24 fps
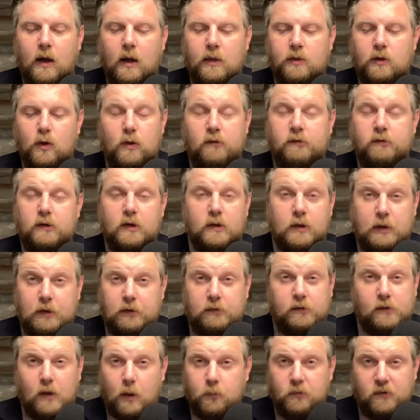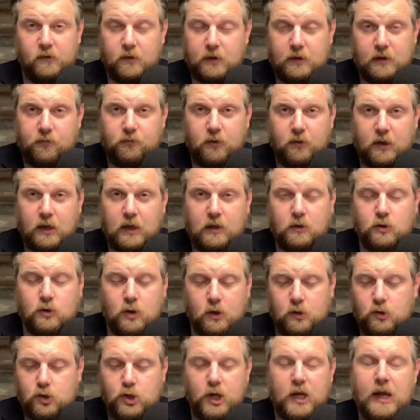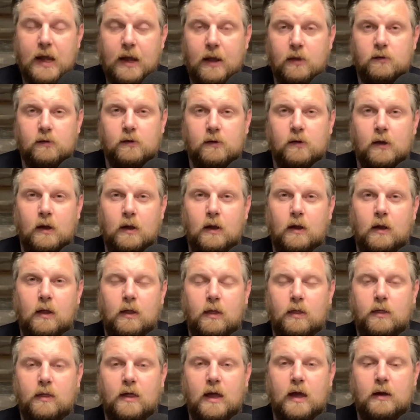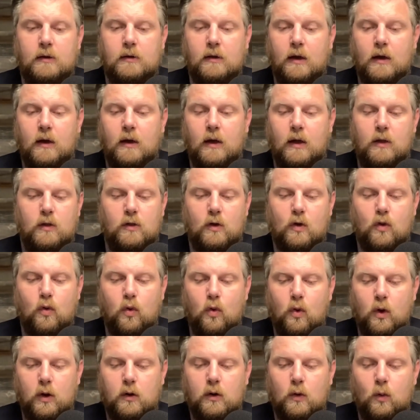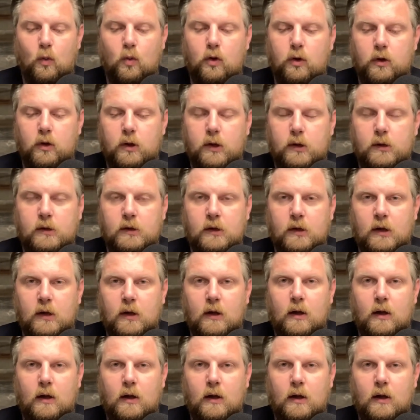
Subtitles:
There is at least some significant chance that the court would